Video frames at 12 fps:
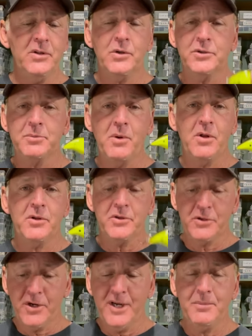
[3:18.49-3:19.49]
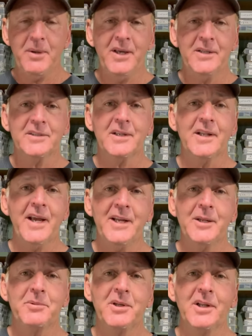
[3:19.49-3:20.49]
Go small on your crankbaits. It'll add
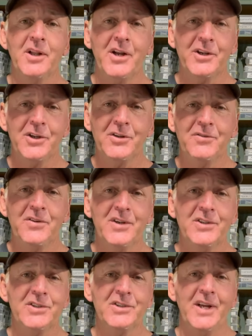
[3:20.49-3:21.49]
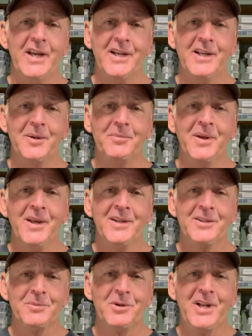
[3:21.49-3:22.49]
up to a lot of good fish and
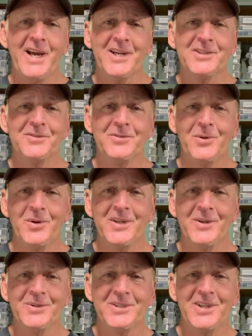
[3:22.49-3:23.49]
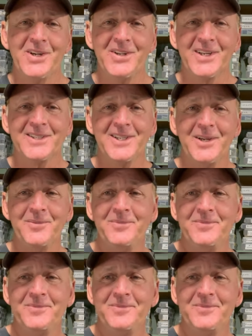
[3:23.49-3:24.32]
some good action for you. We'll see y'all next time.